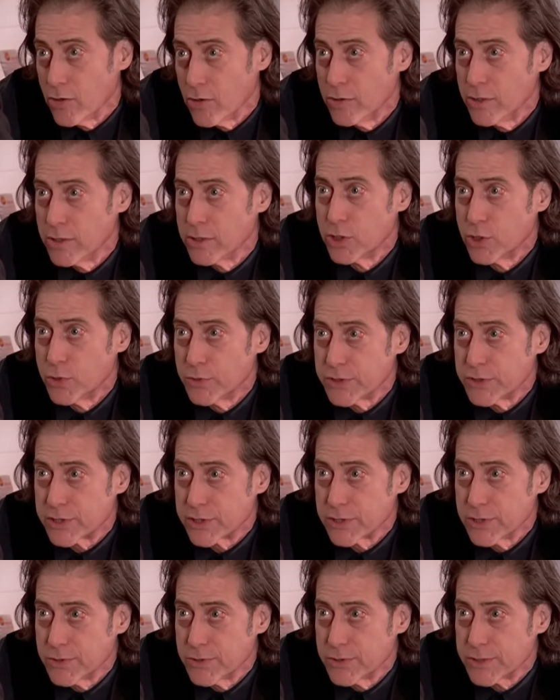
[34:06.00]
you,
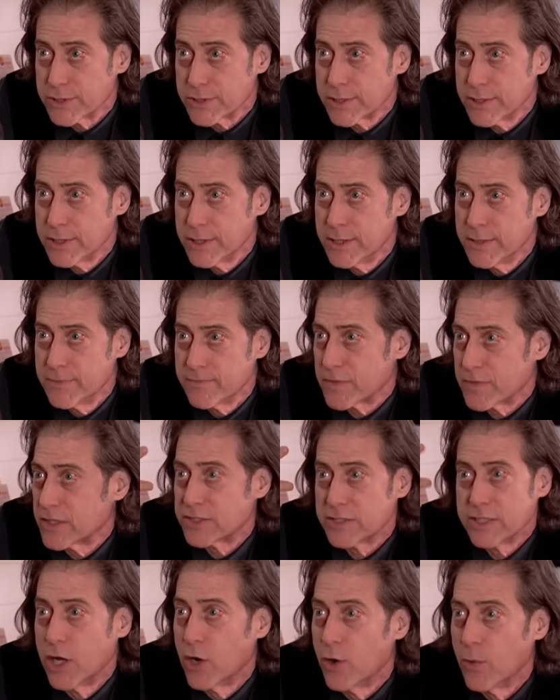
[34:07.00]
Lewis.
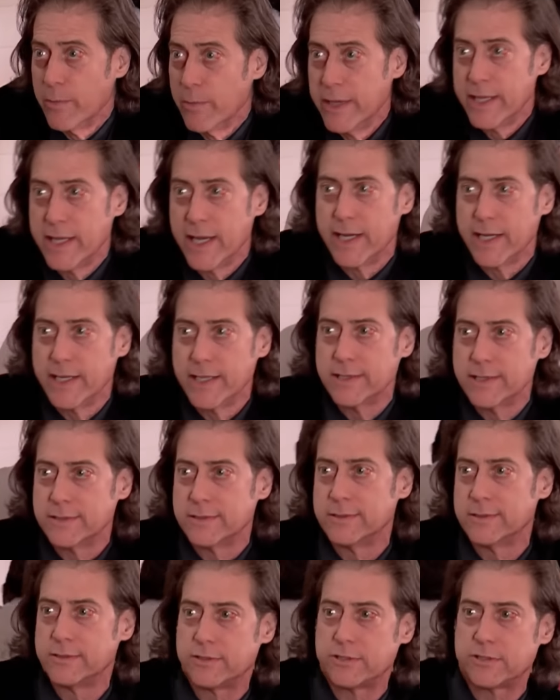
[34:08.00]
Doesn't help me any.
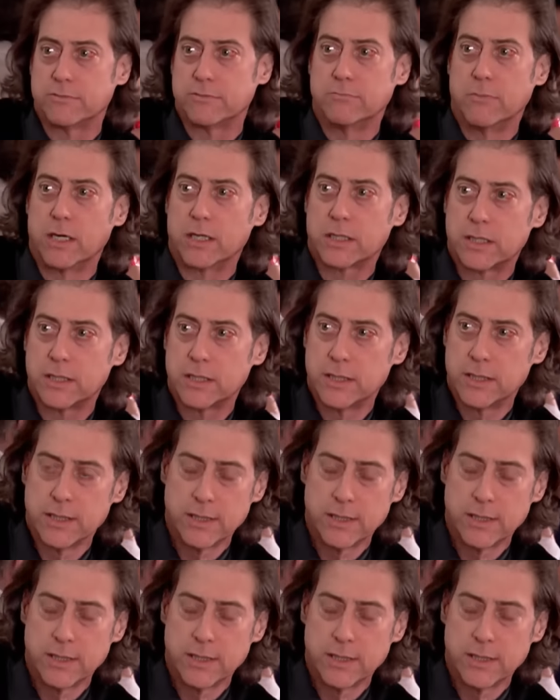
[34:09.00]
Schmuck.